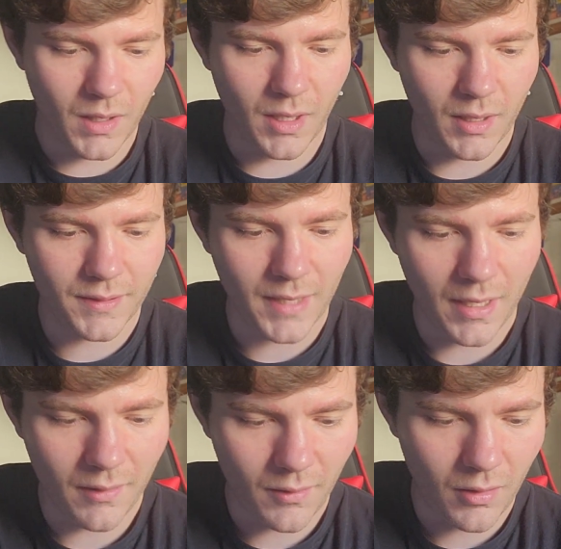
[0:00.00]

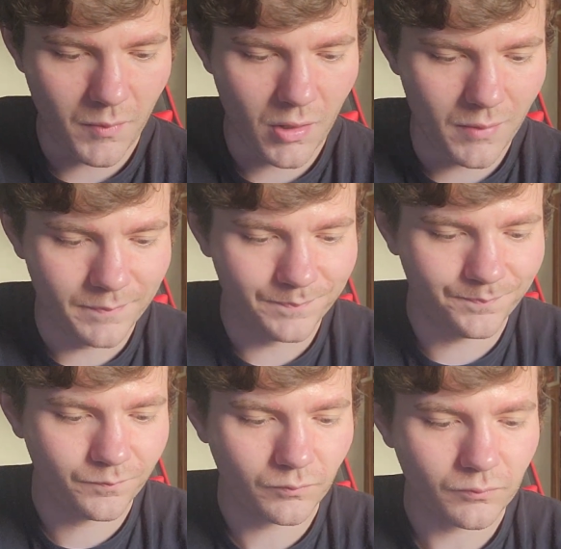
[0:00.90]
Saiyan armor.
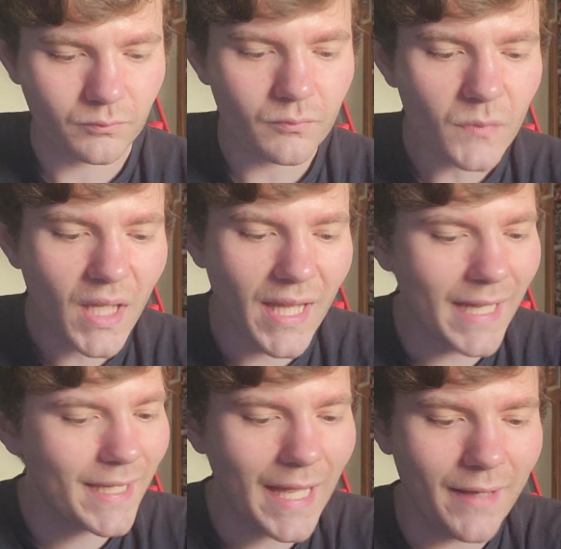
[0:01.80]

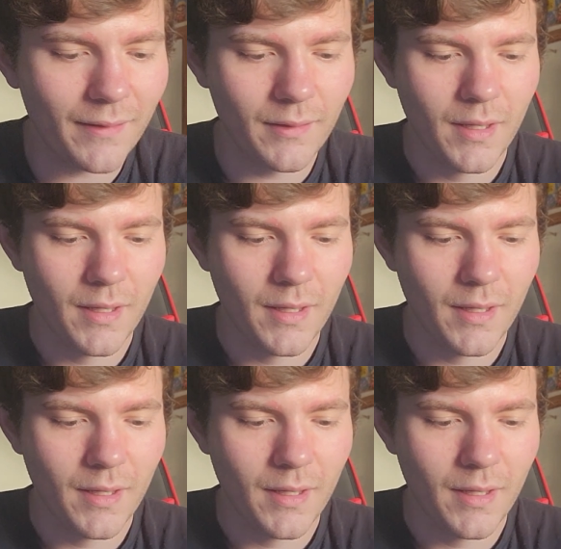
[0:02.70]
And again,